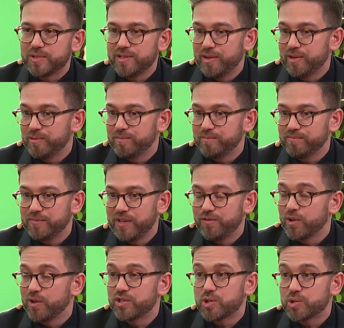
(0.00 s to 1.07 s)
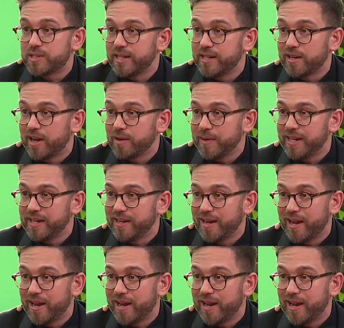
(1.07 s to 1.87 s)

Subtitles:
So if you're interested in automating the